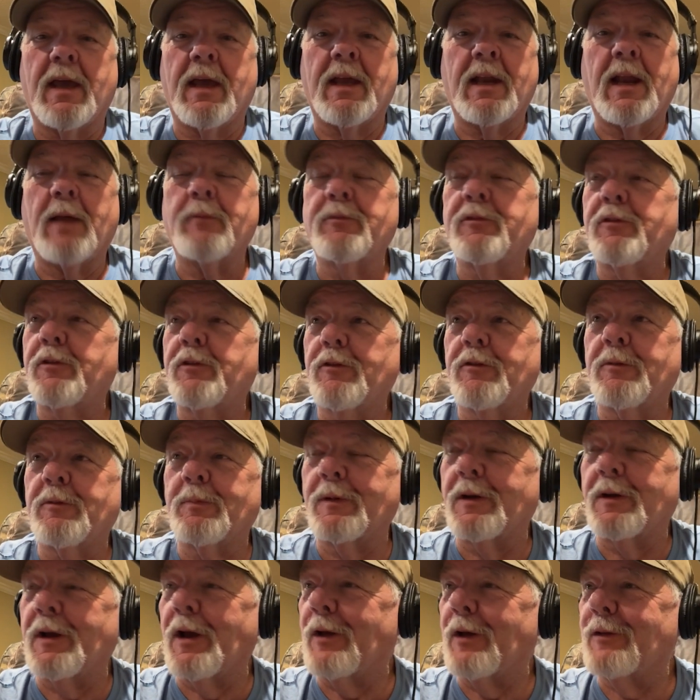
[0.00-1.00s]
I'm sure it's
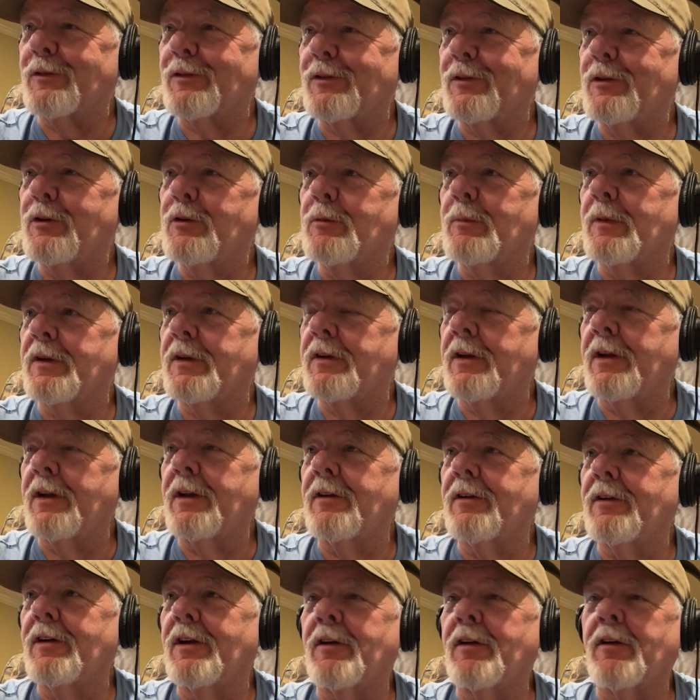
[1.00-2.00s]
because of you, but
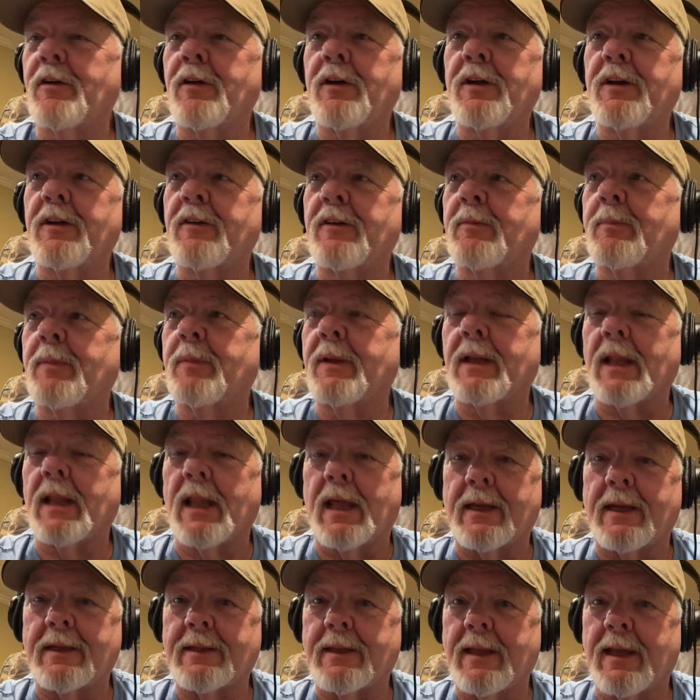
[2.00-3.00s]
Deer and Deer Hunting's been
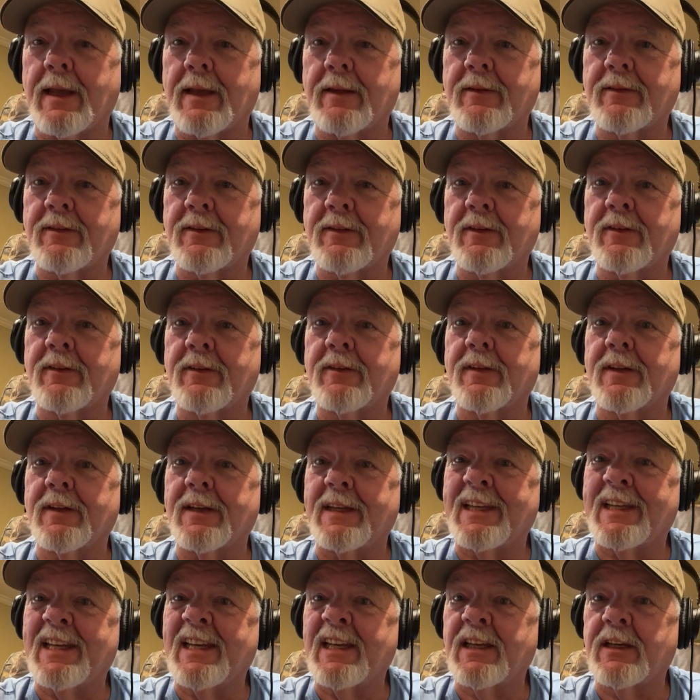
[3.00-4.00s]
like that since the
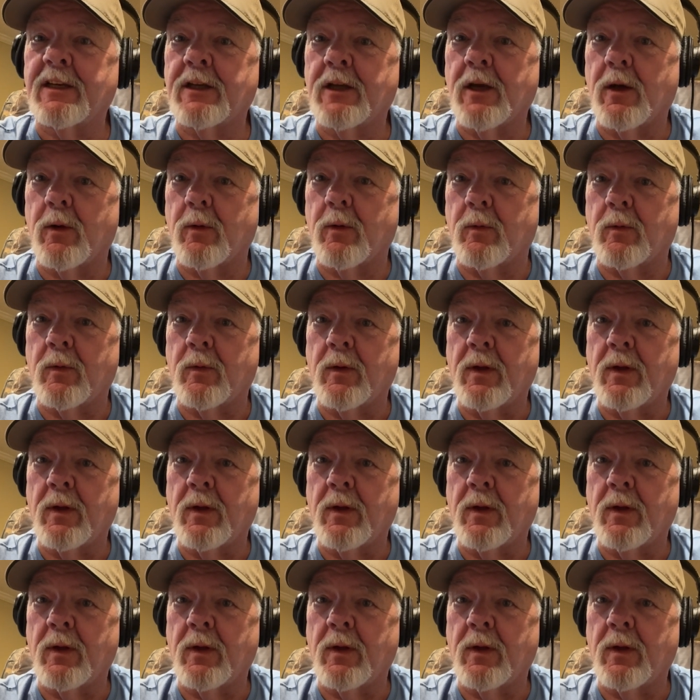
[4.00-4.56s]
get-go.